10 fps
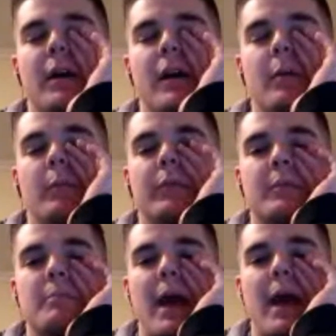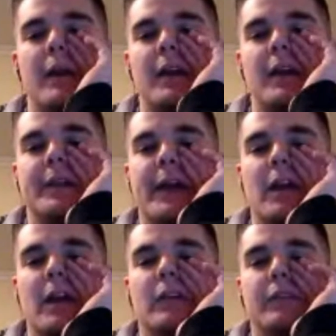Do whatever the fuck you
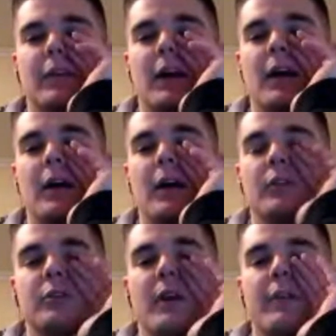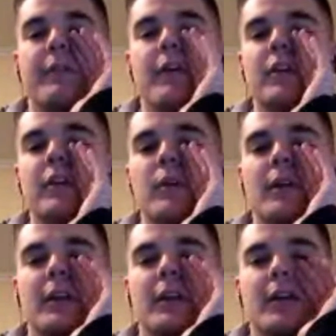want, and that's about
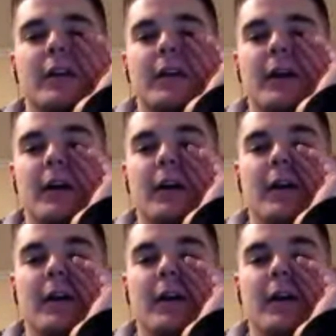it.